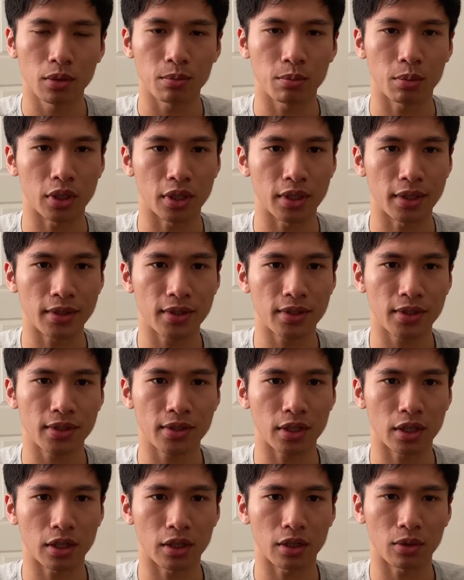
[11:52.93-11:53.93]
but
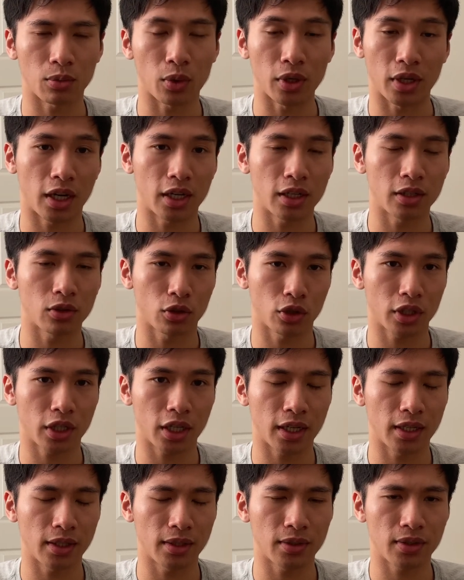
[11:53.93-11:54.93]
uh, when i look
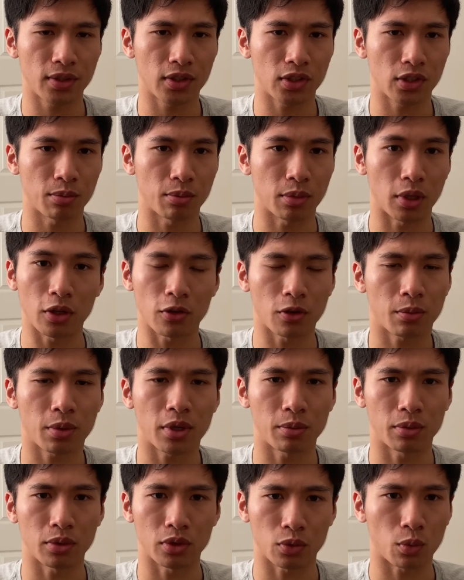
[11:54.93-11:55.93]
at some other
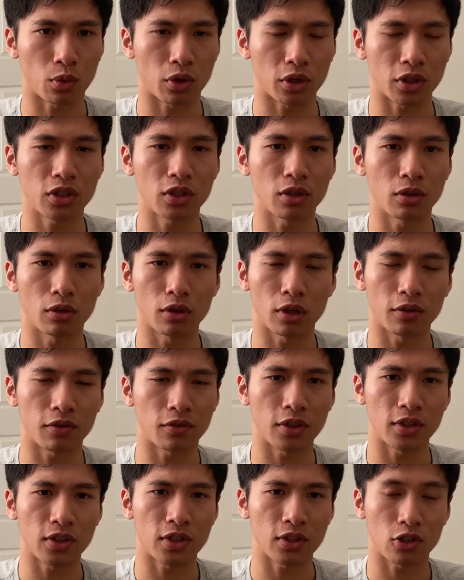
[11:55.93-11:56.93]
people's work too if
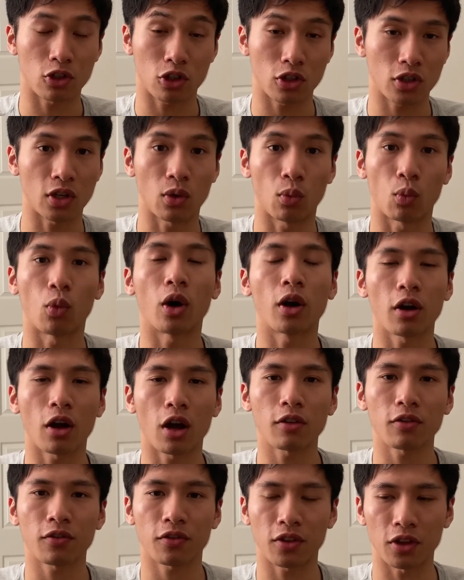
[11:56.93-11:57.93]
this is just a
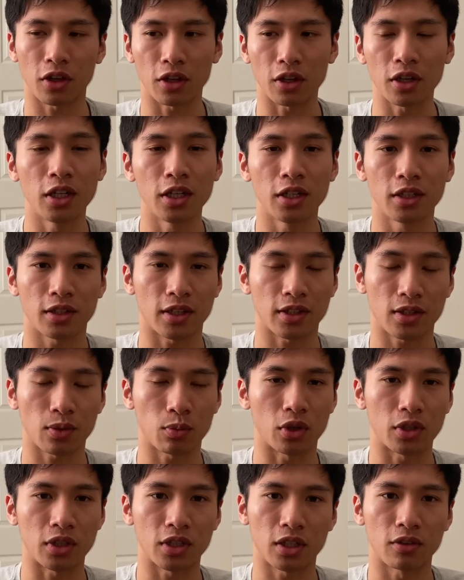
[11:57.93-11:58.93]
one-off thing that
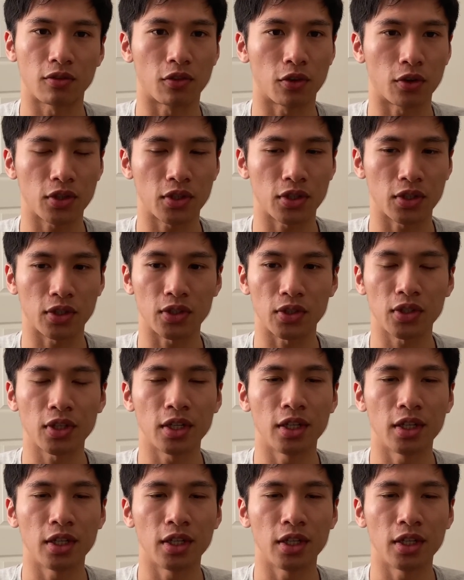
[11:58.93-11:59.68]
someone did versus